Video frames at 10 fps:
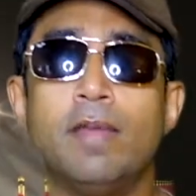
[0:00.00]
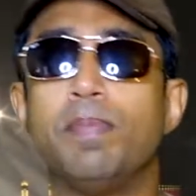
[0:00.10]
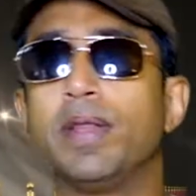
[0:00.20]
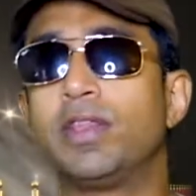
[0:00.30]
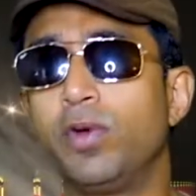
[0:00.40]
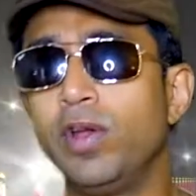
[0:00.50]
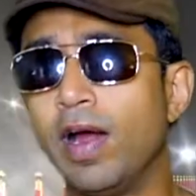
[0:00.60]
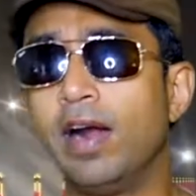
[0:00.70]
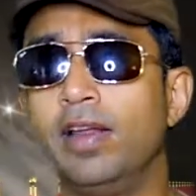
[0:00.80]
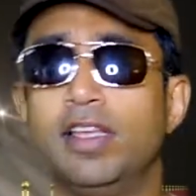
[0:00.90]
But the real
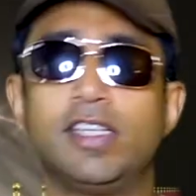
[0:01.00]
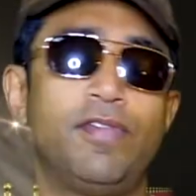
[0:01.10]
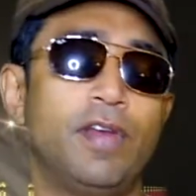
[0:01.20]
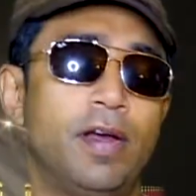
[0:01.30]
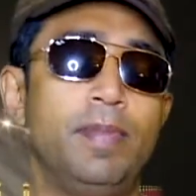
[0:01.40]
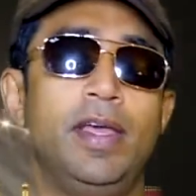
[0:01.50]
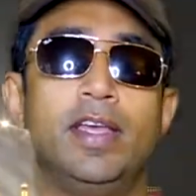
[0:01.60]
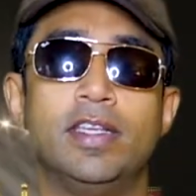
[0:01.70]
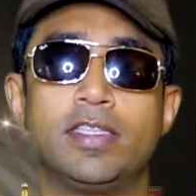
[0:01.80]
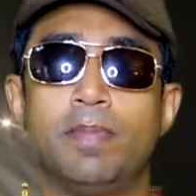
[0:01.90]
heart of this film
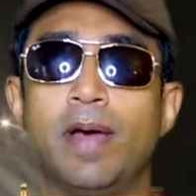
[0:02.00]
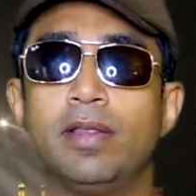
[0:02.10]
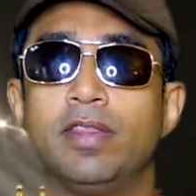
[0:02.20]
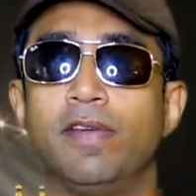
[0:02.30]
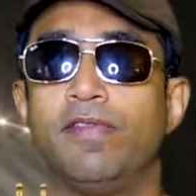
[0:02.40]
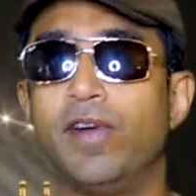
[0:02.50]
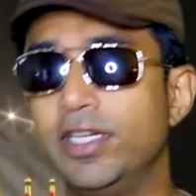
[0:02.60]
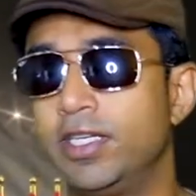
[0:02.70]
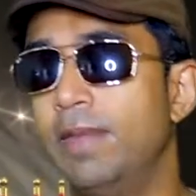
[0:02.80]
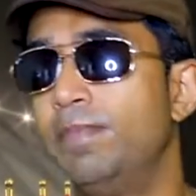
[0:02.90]
is about the
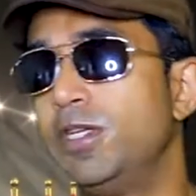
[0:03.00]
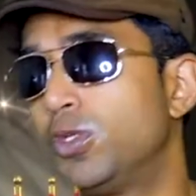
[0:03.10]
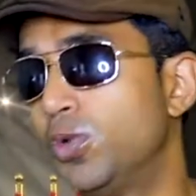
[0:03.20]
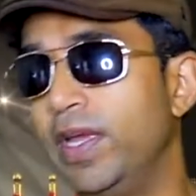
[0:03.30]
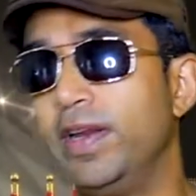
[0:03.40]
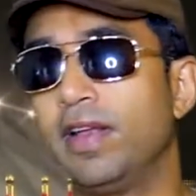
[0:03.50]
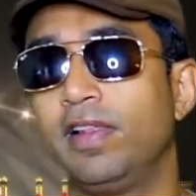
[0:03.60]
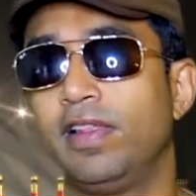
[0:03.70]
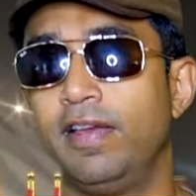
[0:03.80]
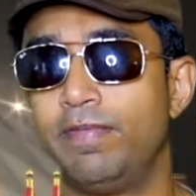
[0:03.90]
friendship between
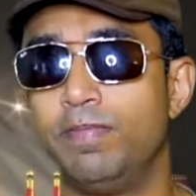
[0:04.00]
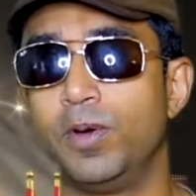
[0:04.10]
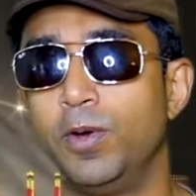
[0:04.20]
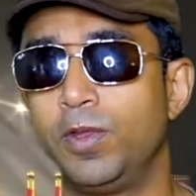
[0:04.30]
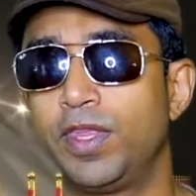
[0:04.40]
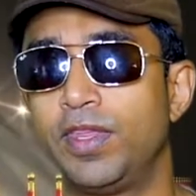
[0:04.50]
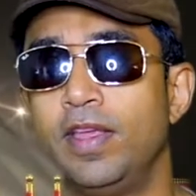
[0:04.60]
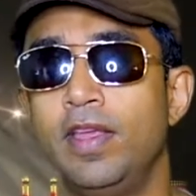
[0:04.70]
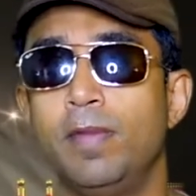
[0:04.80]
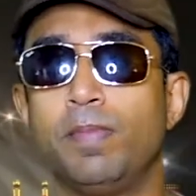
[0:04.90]
Cliff Booth,
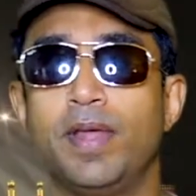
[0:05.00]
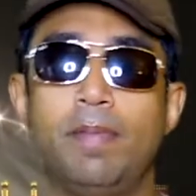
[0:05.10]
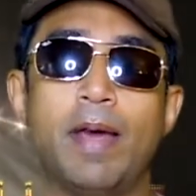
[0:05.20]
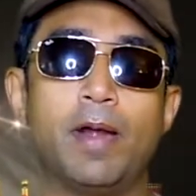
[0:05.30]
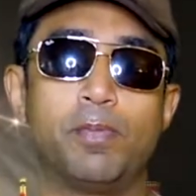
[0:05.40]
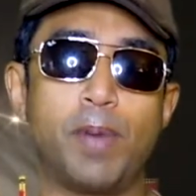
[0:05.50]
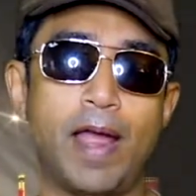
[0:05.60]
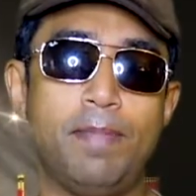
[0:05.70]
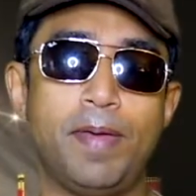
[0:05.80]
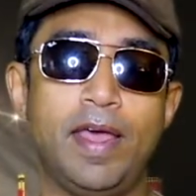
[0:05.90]
played by
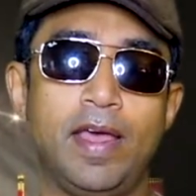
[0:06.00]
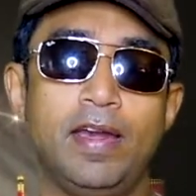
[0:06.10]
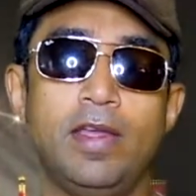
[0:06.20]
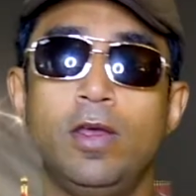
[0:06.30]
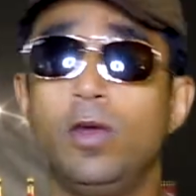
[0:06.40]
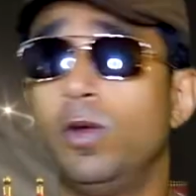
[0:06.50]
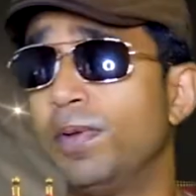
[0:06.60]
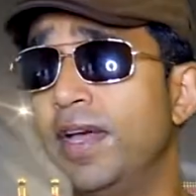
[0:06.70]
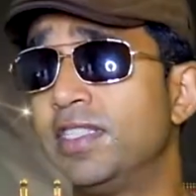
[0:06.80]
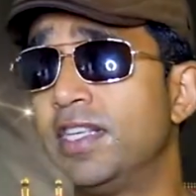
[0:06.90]
Brad Pitt, who
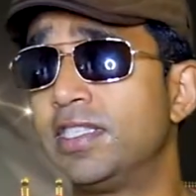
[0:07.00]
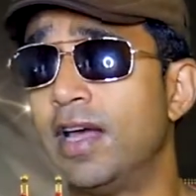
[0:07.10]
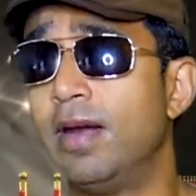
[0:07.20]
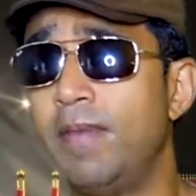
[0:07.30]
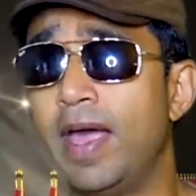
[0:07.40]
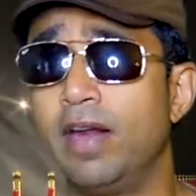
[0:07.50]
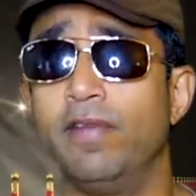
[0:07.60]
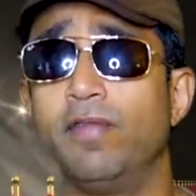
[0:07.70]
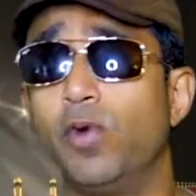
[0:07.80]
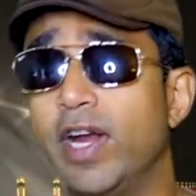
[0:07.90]
plays the stuntman
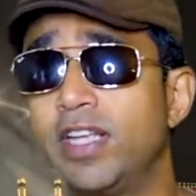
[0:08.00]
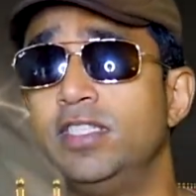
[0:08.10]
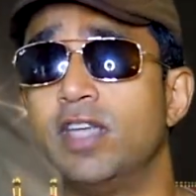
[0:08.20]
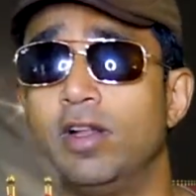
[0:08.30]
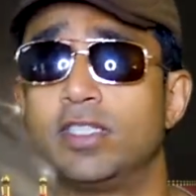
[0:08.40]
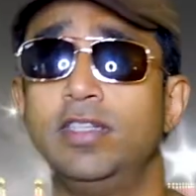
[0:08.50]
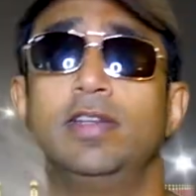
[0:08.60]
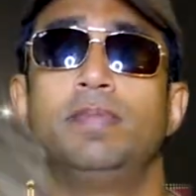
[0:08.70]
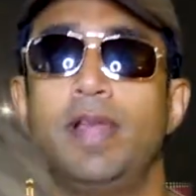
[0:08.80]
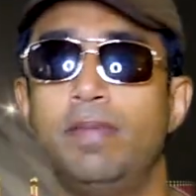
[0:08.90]
of Rick
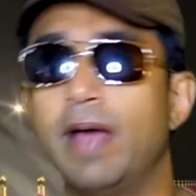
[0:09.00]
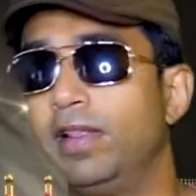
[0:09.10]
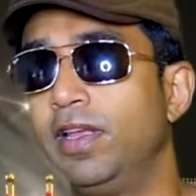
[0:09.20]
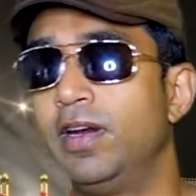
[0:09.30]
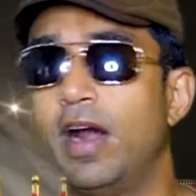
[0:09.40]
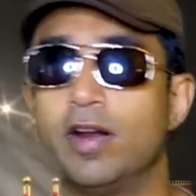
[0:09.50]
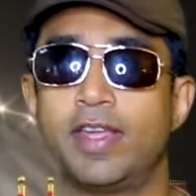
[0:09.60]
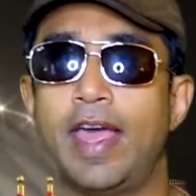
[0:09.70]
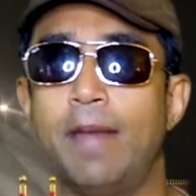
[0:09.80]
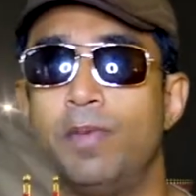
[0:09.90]
Dalton, played by
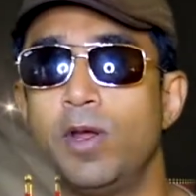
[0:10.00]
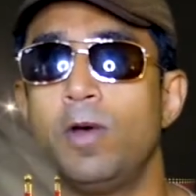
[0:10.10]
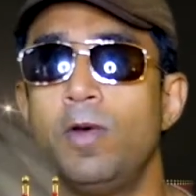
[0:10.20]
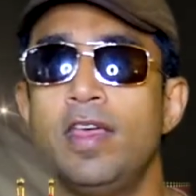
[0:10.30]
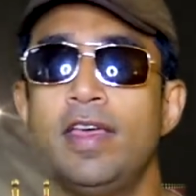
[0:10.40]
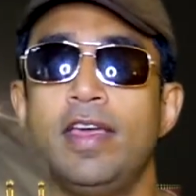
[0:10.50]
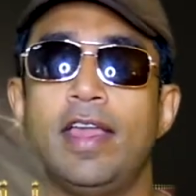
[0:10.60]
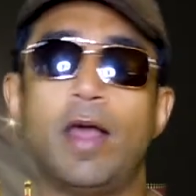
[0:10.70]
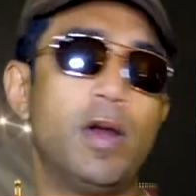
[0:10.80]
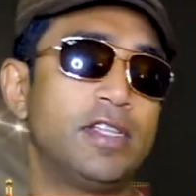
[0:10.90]
Leonardo DiCaprio.
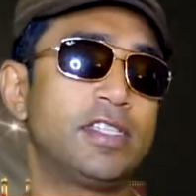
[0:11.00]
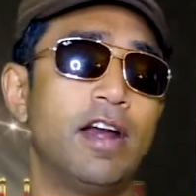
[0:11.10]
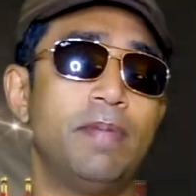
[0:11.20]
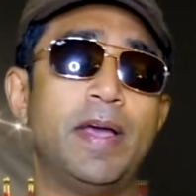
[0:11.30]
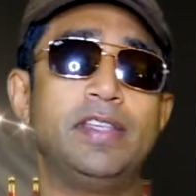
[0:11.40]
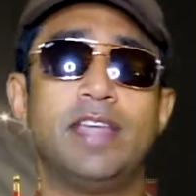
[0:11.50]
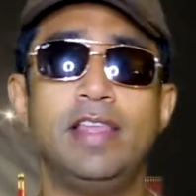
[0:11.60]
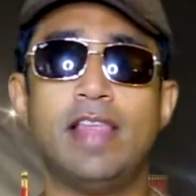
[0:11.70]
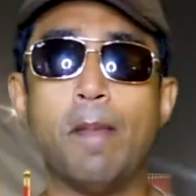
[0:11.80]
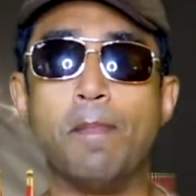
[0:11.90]
And I want to start off by
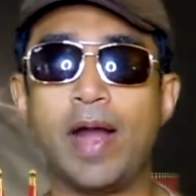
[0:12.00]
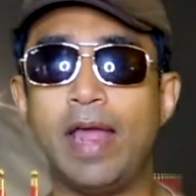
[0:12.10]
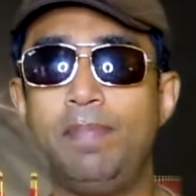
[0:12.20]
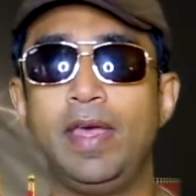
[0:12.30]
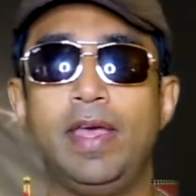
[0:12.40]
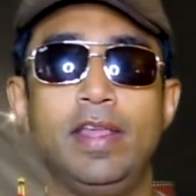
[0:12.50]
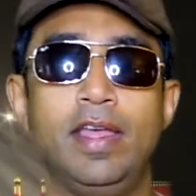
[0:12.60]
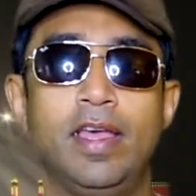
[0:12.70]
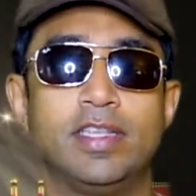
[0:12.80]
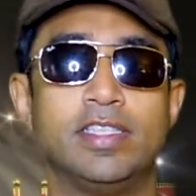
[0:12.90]
saying that Brad Pitt
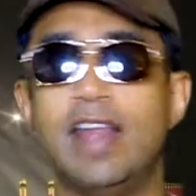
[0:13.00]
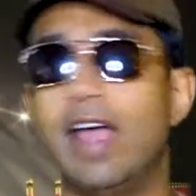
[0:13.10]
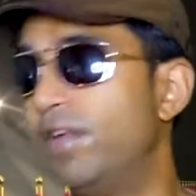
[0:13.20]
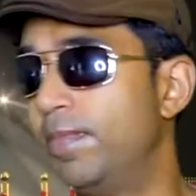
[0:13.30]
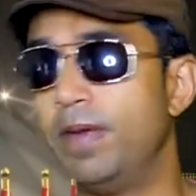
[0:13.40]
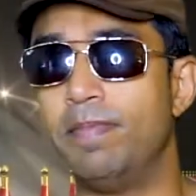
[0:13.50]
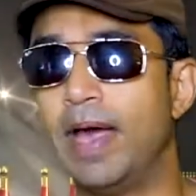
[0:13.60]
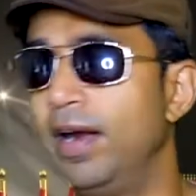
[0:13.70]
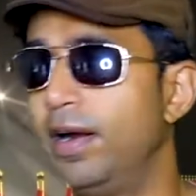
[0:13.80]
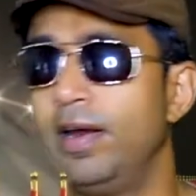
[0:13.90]
has never been
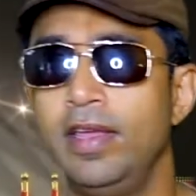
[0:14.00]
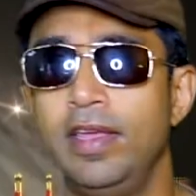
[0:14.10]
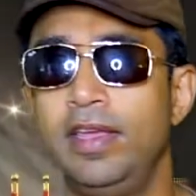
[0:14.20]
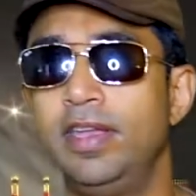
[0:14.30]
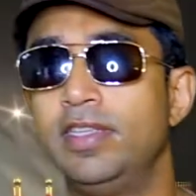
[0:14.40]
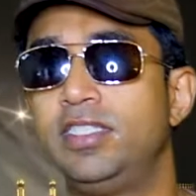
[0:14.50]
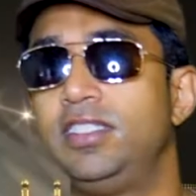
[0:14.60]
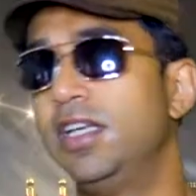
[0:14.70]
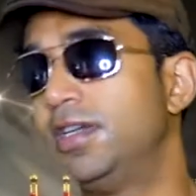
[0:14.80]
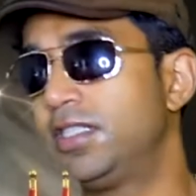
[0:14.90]
better. He
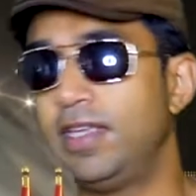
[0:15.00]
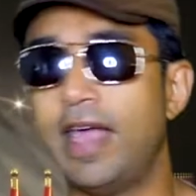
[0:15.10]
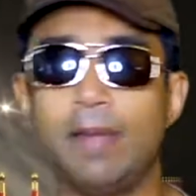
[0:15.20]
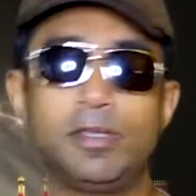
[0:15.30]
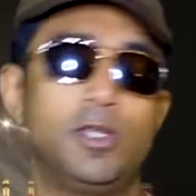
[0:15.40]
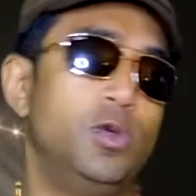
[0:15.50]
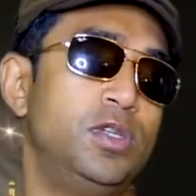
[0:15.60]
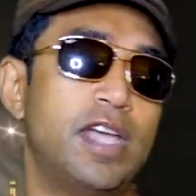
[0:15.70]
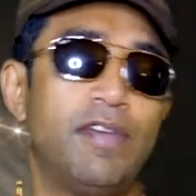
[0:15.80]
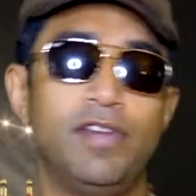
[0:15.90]
is just the
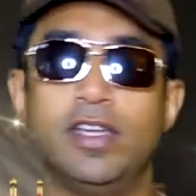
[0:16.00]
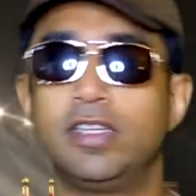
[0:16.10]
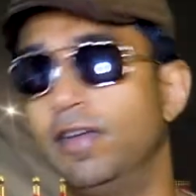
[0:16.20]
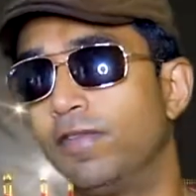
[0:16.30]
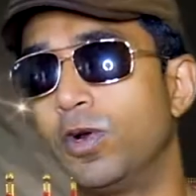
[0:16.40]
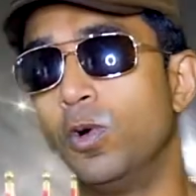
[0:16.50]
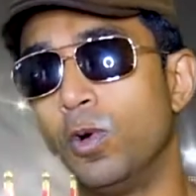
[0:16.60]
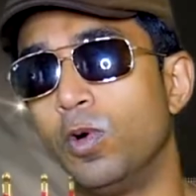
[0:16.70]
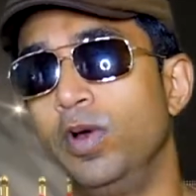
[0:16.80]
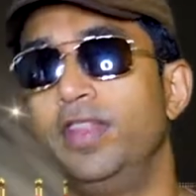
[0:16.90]
absolute definition of
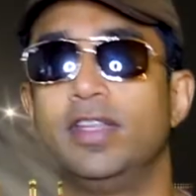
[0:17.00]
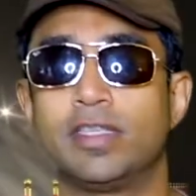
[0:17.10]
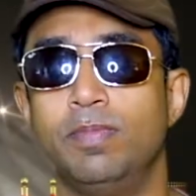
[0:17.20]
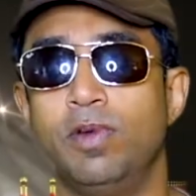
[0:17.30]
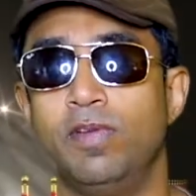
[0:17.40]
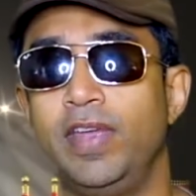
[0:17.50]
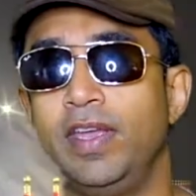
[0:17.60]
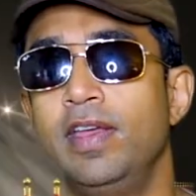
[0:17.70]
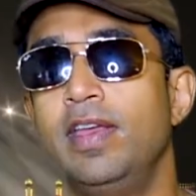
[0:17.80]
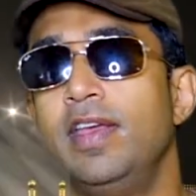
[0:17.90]
cool in this
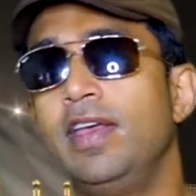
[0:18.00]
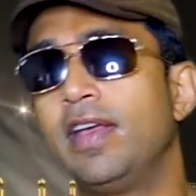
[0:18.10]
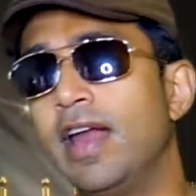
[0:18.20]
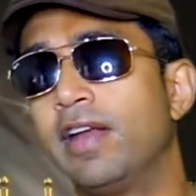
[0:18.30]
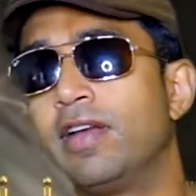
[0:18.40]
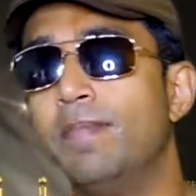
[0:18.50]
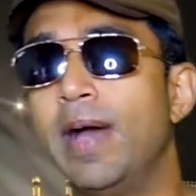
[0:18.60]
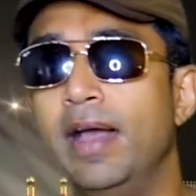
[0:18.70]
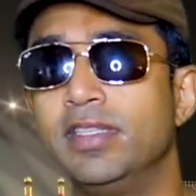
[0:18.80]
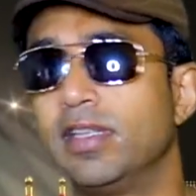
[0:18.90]
movie. He kind of
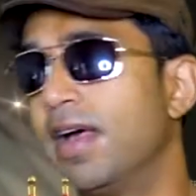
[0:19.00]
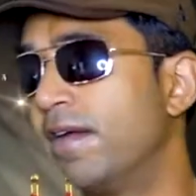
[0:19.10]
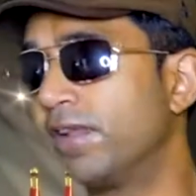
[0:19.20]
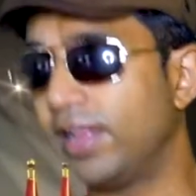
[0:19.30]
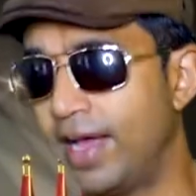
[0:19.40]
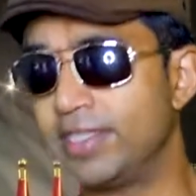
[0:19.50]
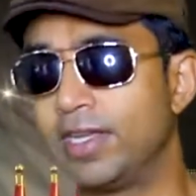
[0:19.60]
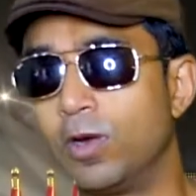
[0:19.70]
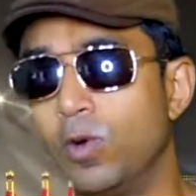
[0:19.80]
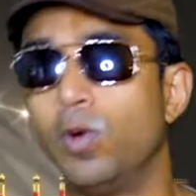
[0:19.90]
combines a lot of
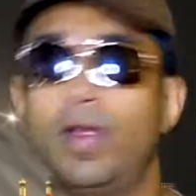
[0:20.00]
classic cool